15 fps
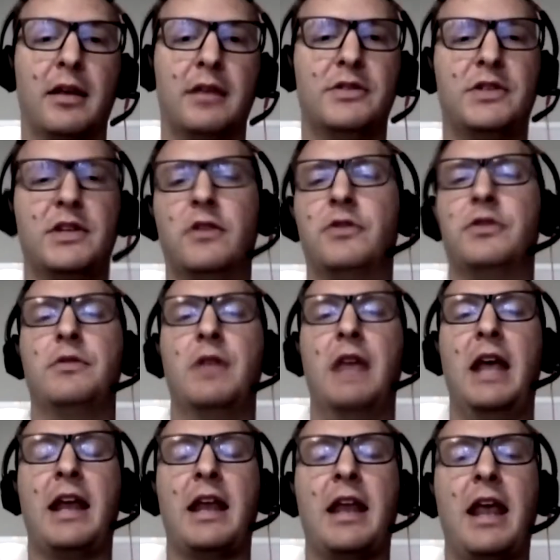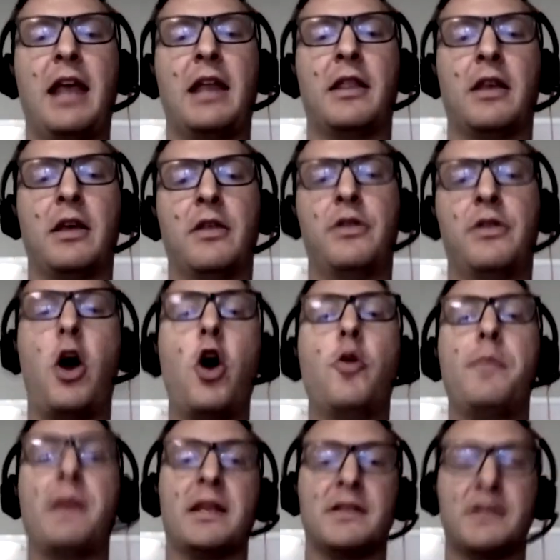Still, and the
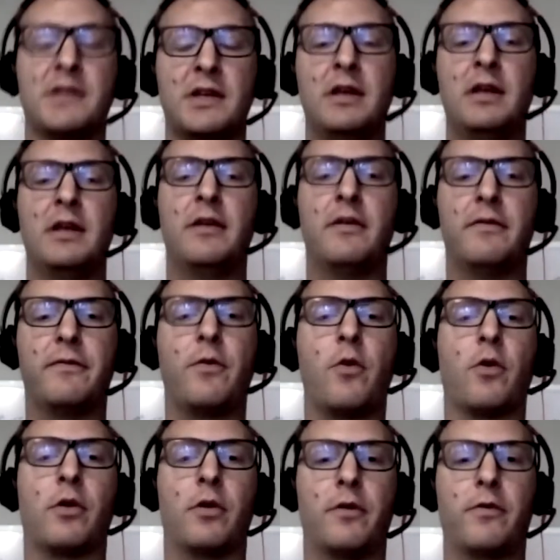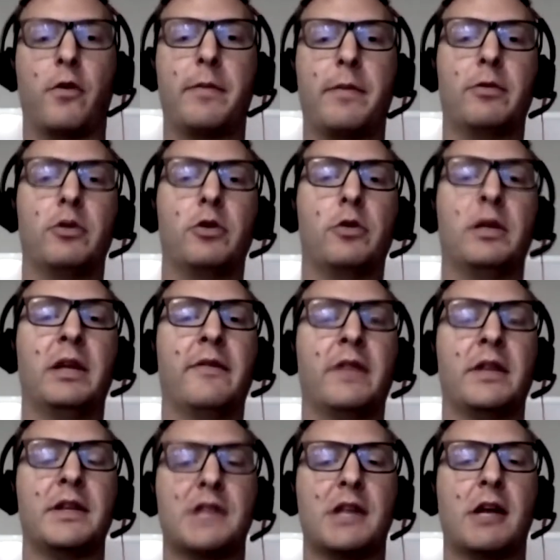hope is for people who believe in
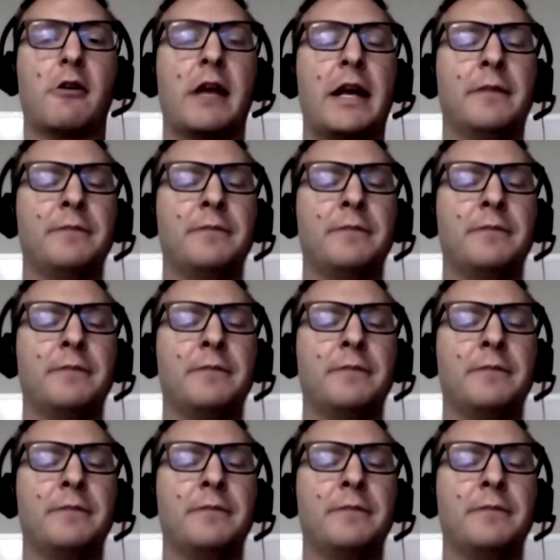this theory